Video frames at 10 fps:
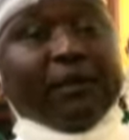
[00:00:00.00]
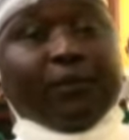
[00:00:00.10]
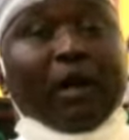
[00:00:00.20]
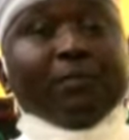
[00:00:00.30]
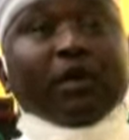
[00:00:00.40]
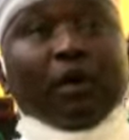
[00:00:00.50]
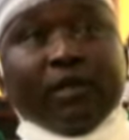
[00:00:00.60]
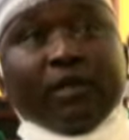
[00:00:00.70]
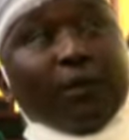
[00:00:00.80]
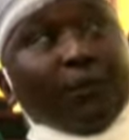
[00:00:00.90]
If
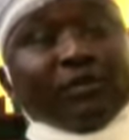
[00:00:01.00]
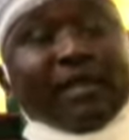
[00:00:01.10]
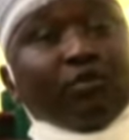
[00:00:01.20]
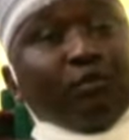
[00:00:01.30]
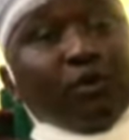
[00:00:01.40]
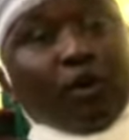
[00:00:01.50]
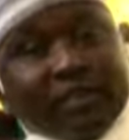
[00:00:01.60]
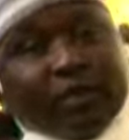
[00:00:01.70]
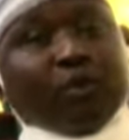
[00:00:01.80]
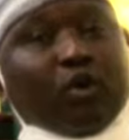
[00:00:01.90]
you start to be
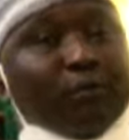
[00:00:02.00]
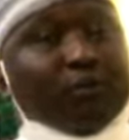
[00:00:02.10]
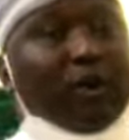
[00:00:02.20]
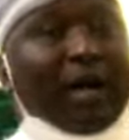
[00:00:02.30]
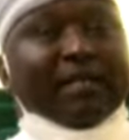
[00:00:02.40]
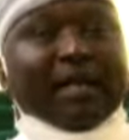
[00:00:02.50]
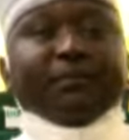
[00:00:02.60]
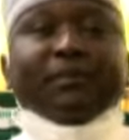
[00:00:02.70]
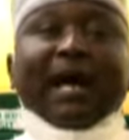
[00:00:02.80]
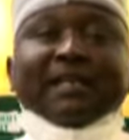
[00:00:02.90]
naughty, we'll come through her.
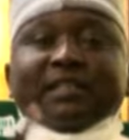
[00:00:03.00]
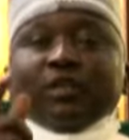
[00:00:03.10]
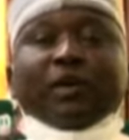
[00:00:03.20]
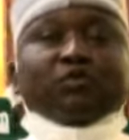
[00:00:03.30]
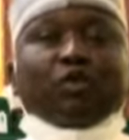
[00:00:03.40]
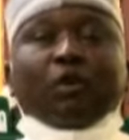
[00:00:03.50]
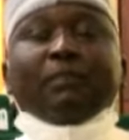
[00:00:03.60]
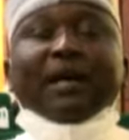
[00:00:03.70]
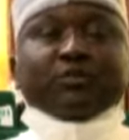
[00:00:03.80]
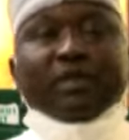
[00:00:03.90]
That ask Giwa to come
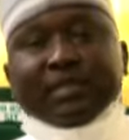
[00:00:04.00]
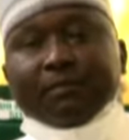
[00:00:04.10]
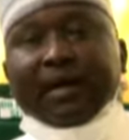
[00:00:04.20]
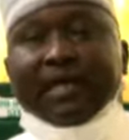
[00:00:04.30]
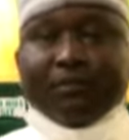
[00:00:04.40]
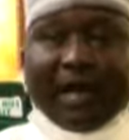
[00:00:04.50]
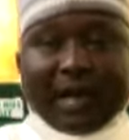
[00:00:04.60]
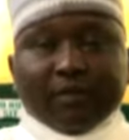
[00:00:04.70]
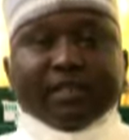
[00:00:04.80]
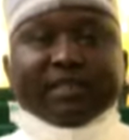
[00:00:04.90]
back to the chamber. Even
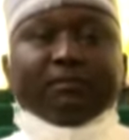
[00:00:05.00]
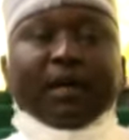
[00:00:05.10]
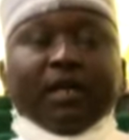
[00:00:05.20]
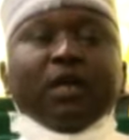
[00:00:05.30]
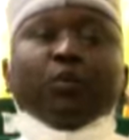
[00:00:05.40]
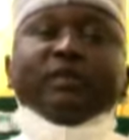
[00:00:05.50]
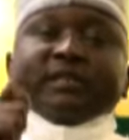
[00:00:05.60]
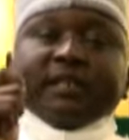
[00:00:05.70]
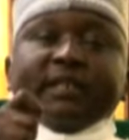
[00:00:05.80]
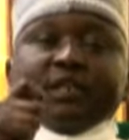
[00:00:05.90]
around the chamber, we
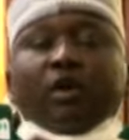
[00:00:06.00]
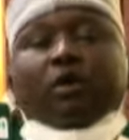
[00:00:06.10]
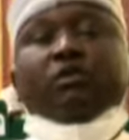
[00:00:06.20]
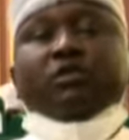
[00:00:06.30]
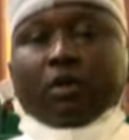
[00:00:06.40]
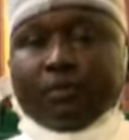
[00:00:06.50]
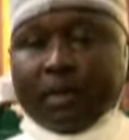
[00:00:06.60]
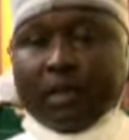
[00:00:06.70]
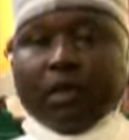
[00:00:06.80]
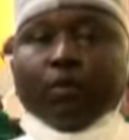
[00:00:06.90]
still need your good job.
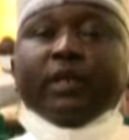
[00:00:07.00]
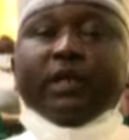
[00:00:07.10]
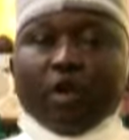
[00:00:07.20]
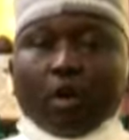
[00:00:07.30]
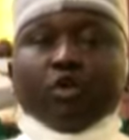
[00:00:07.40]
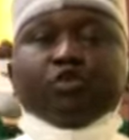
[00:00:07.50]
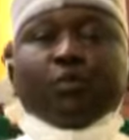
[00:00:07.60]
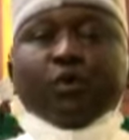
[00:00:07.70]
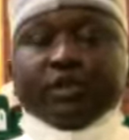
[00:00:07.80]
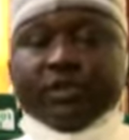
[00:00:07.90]
We need your
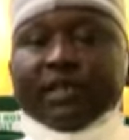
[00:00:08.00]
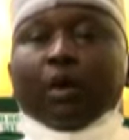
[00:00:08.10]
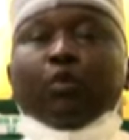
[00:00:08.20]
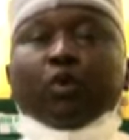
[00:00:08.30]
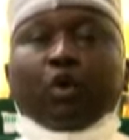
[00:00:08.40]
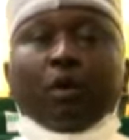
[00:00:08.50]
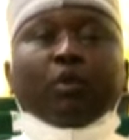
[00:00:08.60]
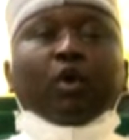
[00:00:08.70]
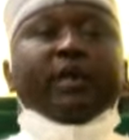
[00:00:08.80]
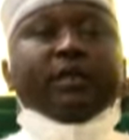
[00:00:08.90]
contributions, and we'll come
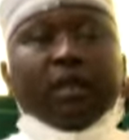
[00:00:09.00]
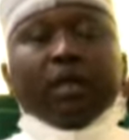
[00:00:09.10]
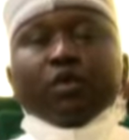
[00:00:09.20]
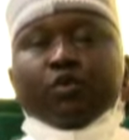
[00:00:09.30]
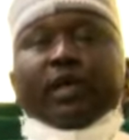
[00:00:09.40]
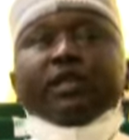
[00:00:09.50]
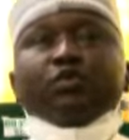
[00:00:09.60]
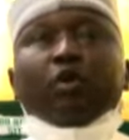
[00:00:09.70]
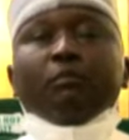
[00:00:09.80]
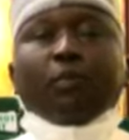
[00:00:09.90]
calling to get
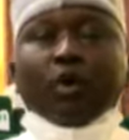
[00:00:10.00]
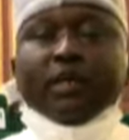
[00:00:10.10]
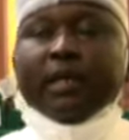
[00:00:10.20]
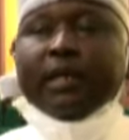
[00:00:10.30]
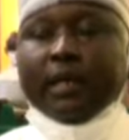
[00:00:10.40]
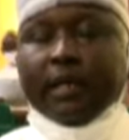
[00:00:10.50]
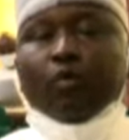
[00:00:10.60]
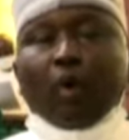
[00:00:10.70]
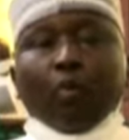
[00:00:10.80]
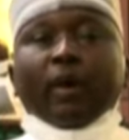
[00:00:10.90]
you on board in
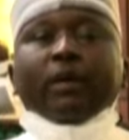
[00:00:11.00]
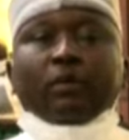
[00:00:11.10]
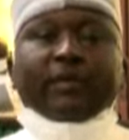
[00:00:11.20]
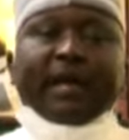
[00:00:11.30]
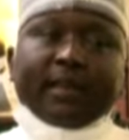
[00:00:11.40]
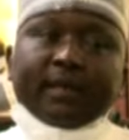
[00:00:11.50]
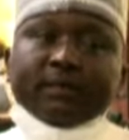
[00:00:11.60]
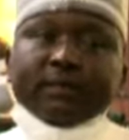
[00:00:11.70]
one way or the other.